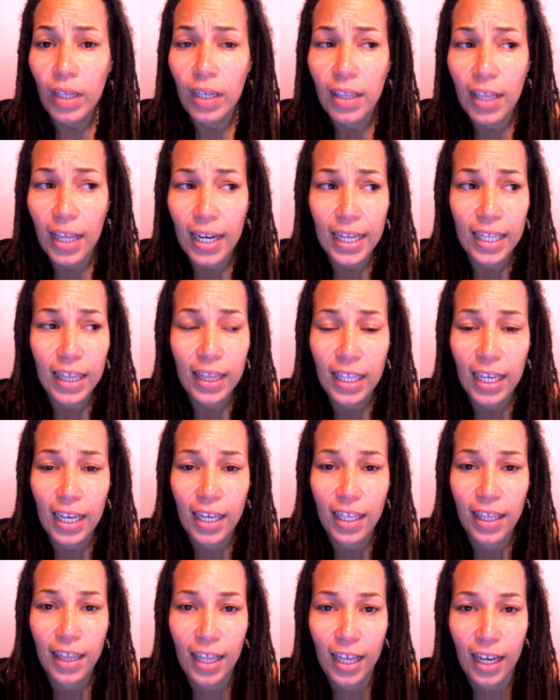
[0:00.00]
then I
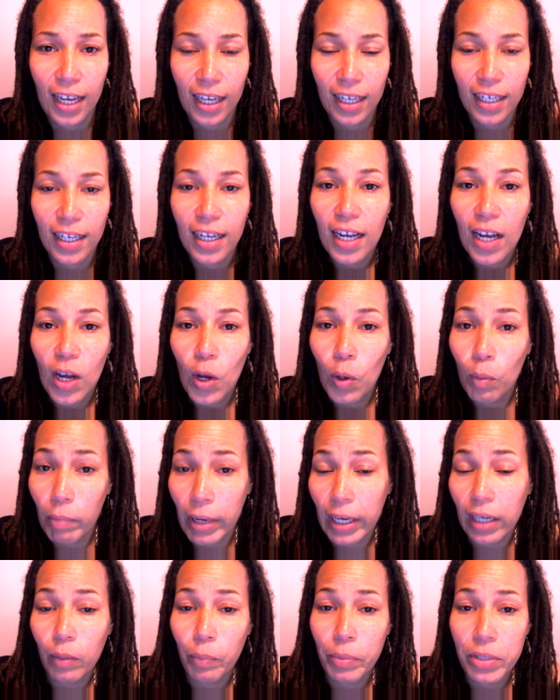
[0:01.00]
think that
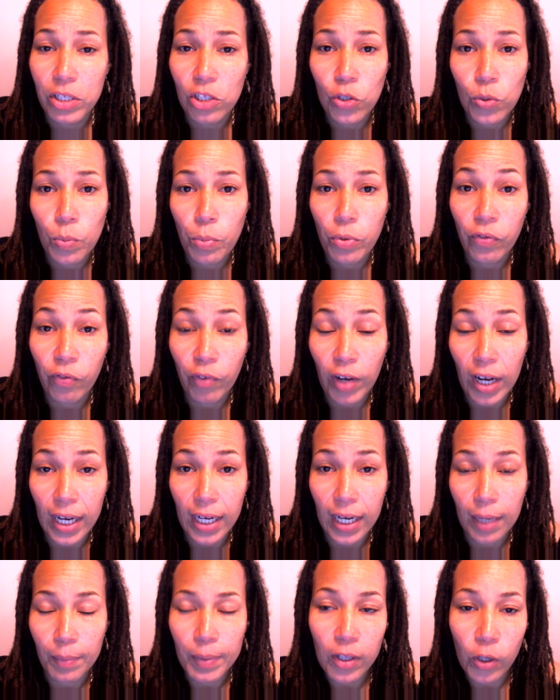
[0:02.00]
makeup is super
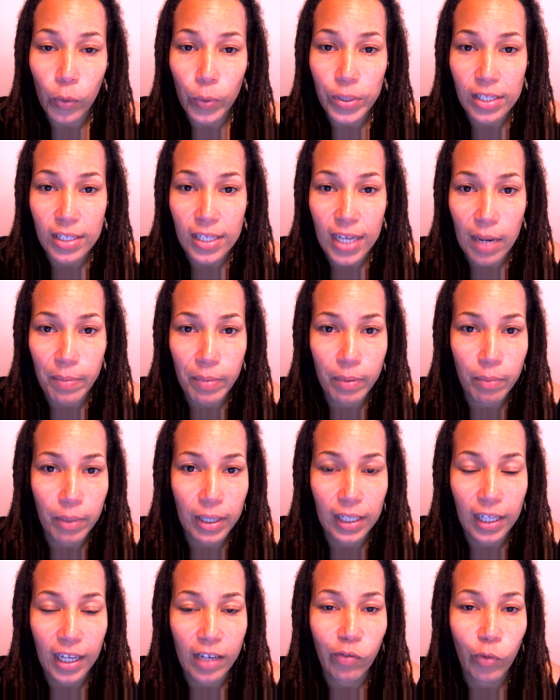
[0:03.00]
fine. I mean, there was a time in my
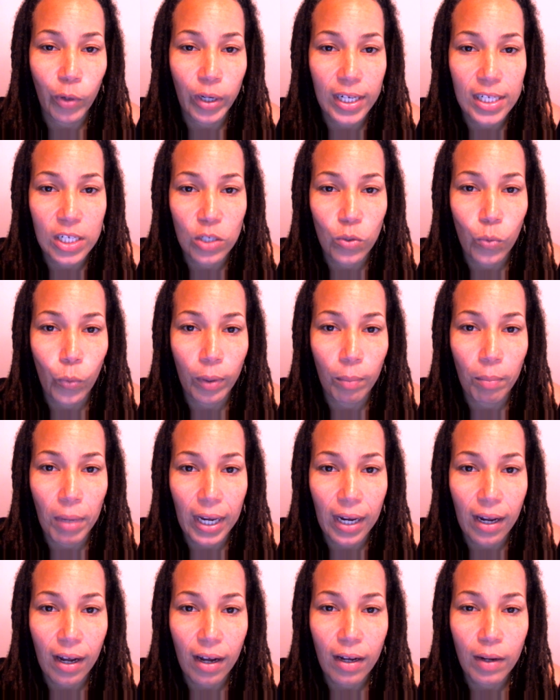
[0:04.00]
life when I didn't wear
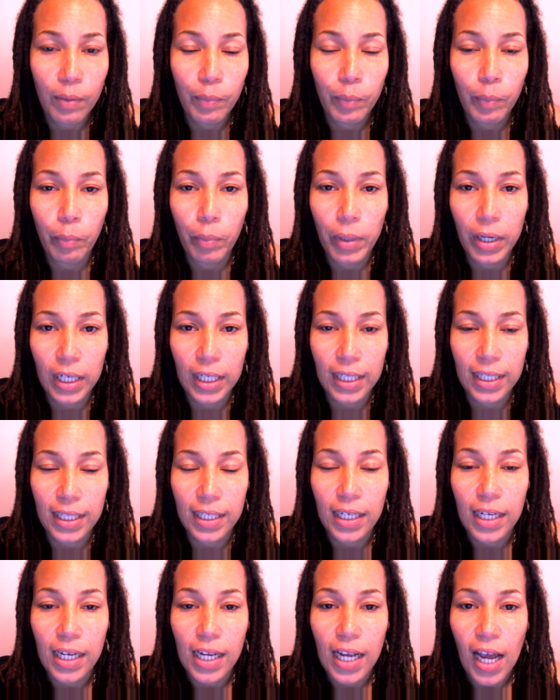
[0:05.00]
makeup,
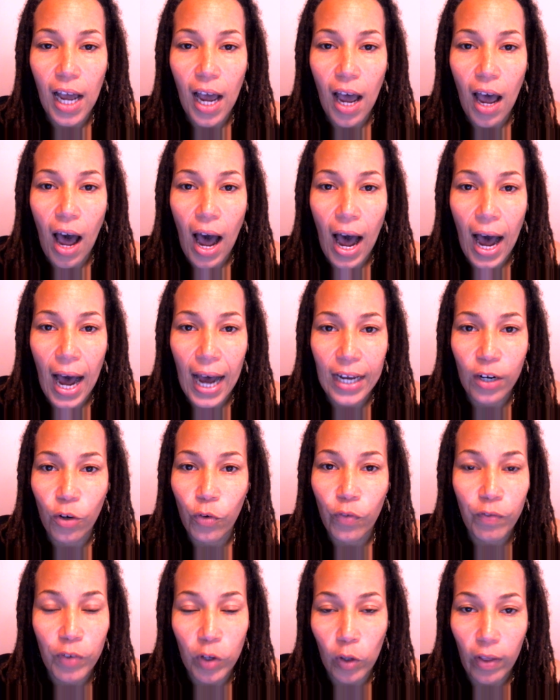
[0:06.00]
but I don't
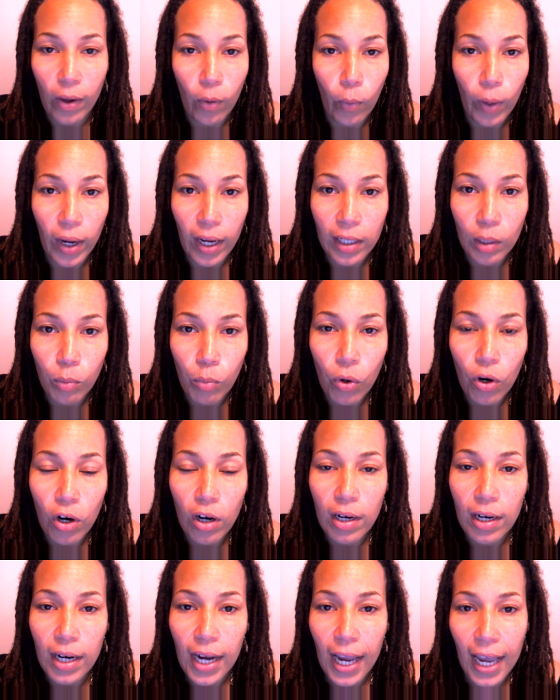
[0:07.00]
feel that way
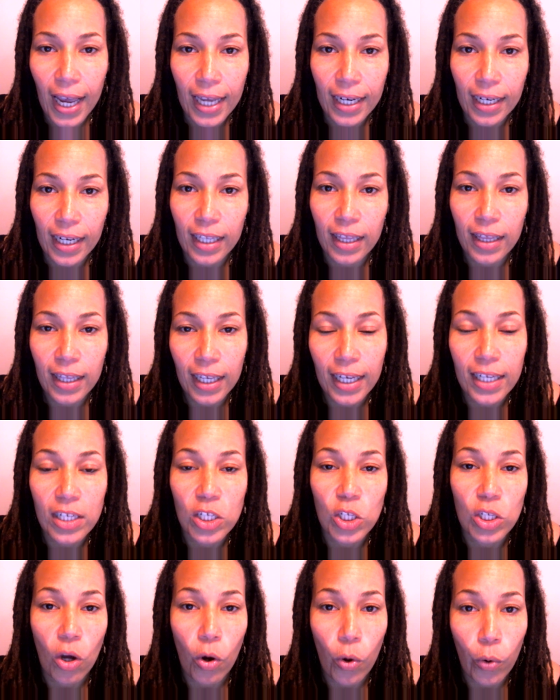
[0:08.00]
anymore, and I think
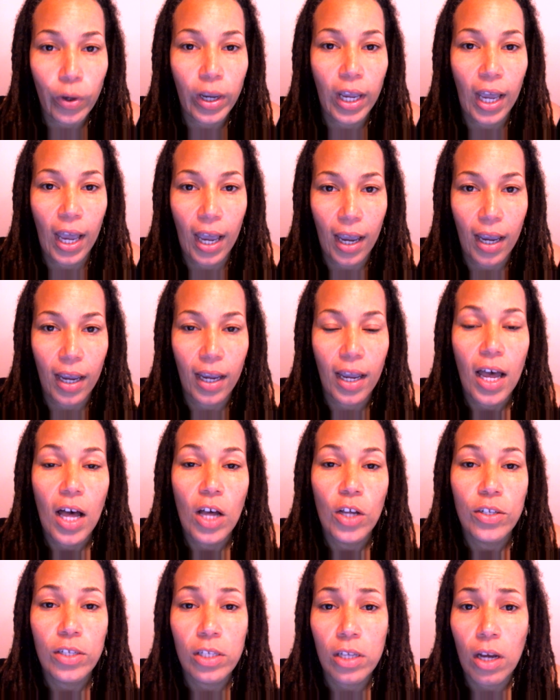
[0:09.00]
it's okay.
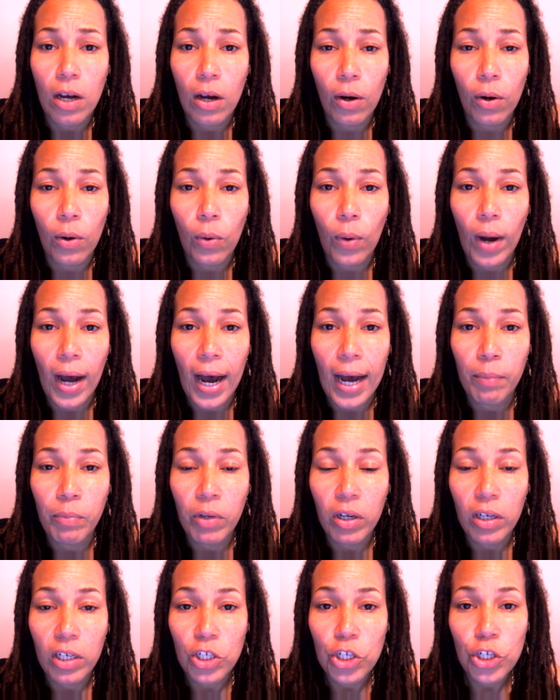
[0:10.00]
So I'm
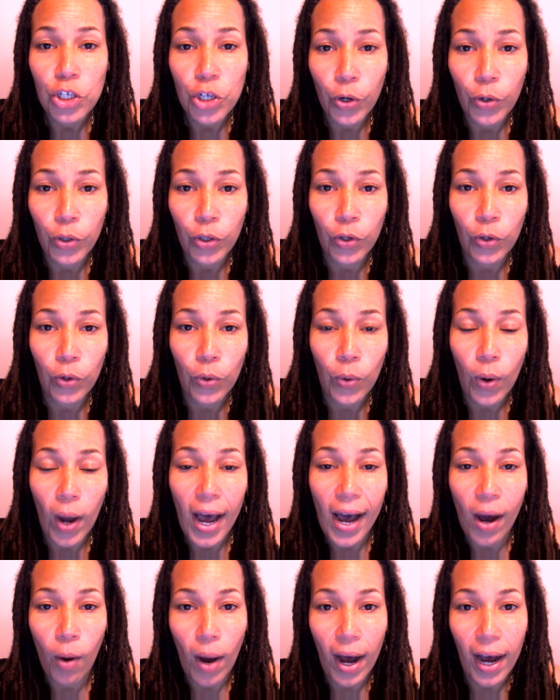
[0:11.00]
going to show you
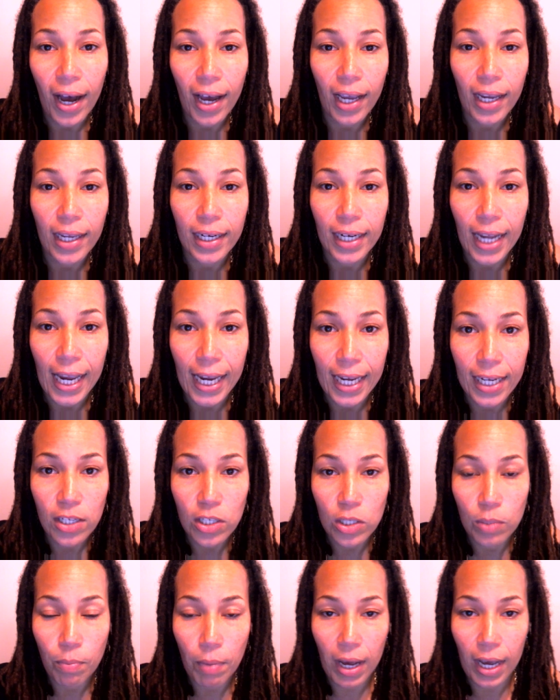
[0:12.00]
how I
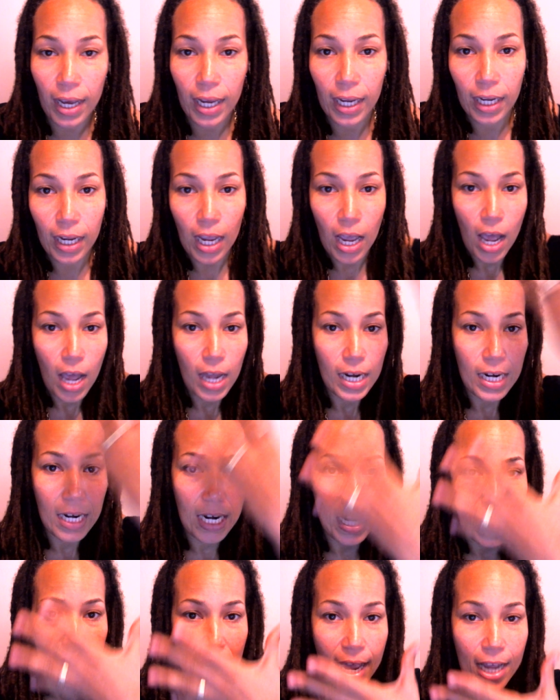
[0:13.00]
enhance my
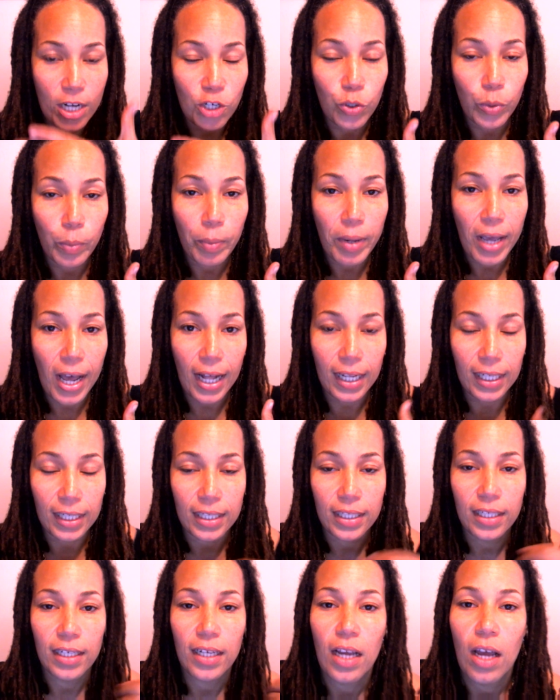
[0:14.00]
natural
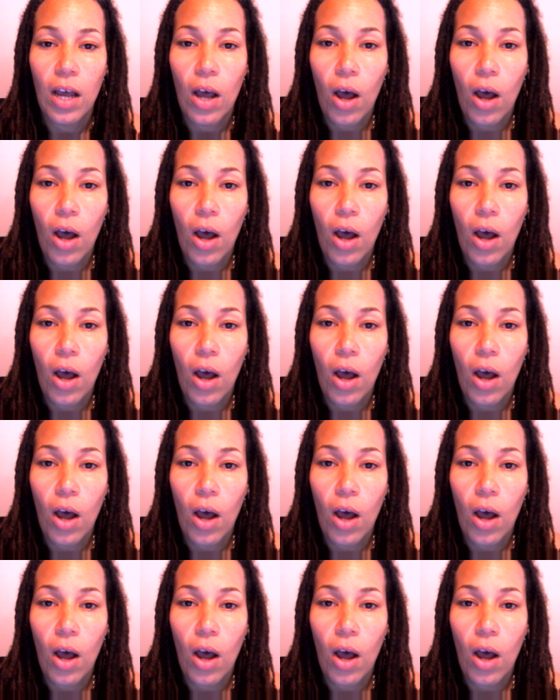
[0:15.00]
palette